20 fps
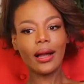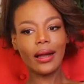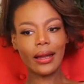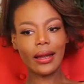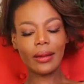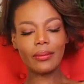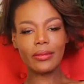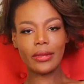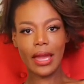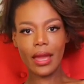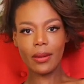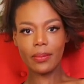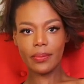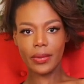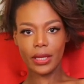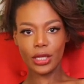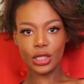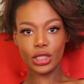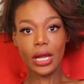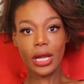I'm that
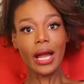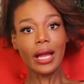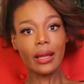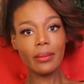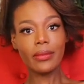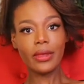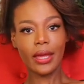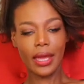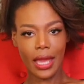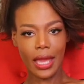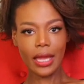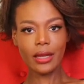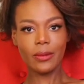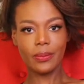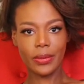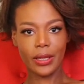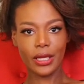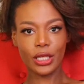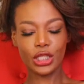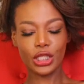bitch, I'm the
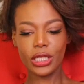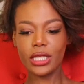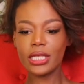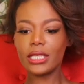head bitch.